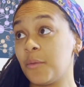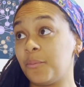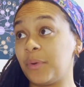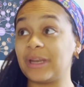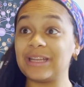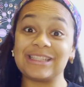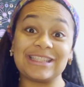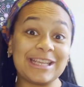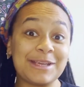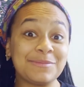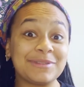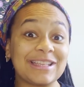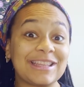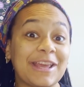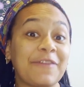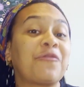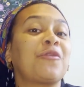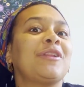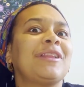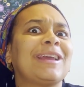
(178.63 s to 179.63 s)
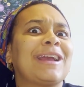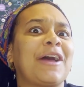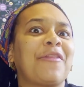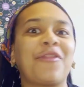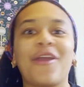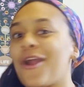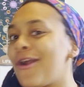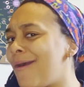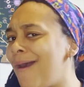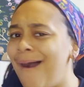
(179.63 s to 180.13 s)
but it seems that they've really got
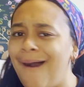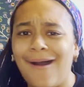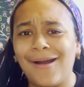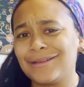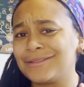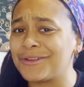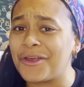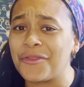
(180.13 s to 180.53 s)
their eyes